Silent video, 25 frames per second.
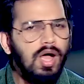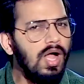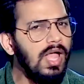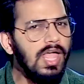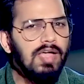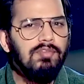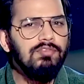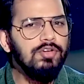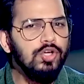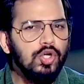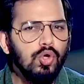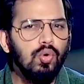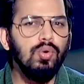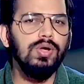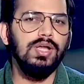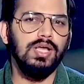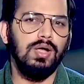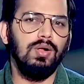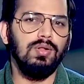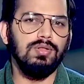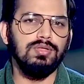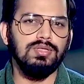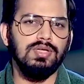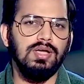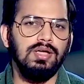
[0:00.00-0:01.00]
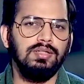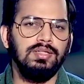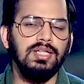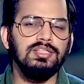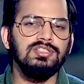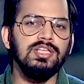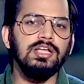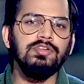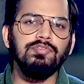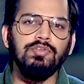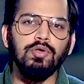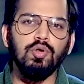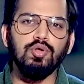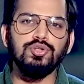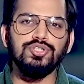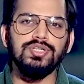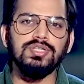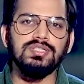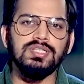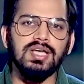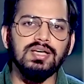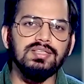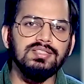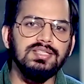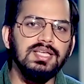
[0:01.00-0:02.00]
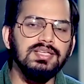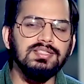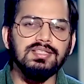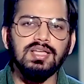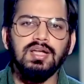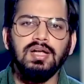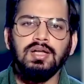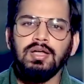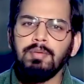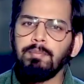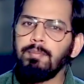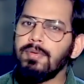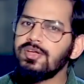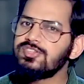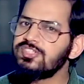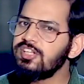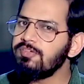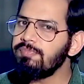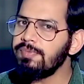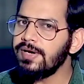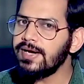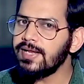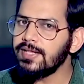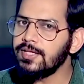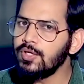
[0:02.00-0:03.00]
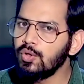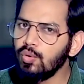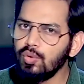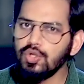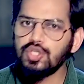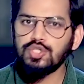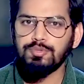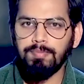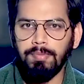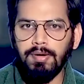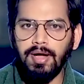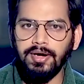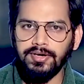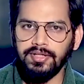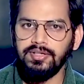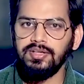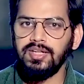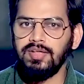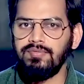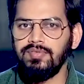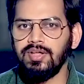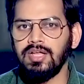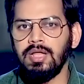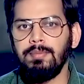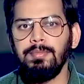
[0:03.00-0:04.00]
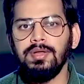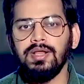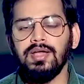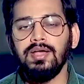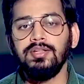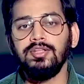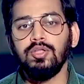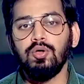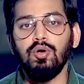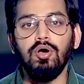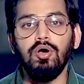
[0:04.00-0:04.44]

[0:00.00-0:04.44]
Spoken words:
I have no doubt that Sarfarosh ki success must have played a huge part in giving Aamir Khan the